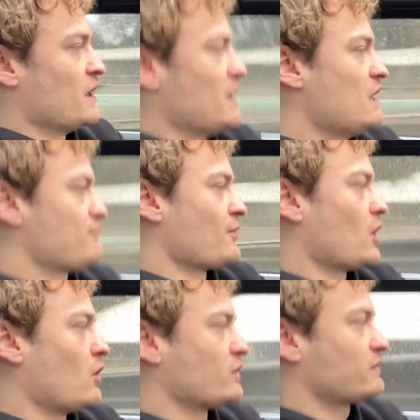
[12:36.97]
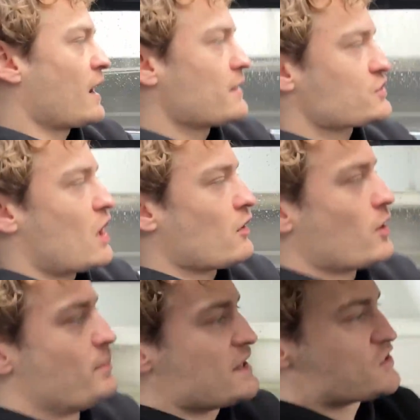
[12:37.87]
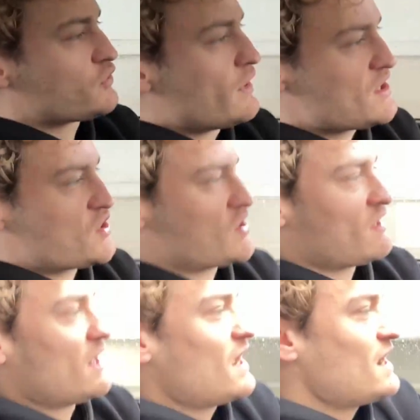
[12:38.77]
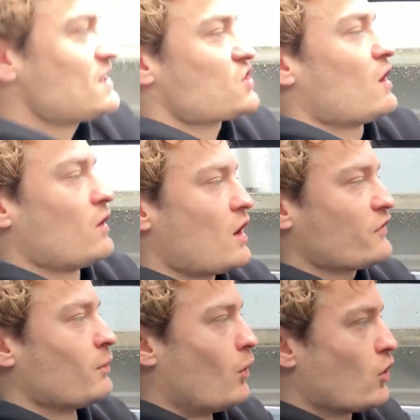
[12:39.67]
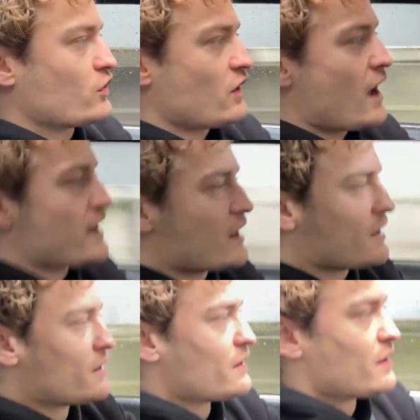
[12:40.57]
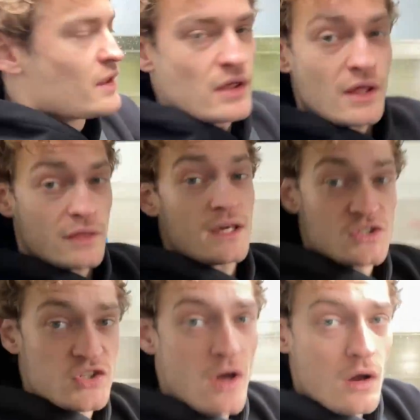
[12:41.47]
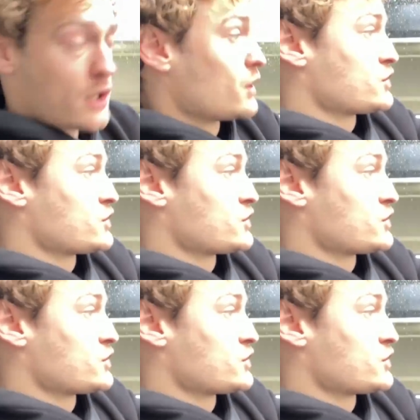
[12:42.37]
even though the tires are a bit stretched, it is a lot more tire than stock.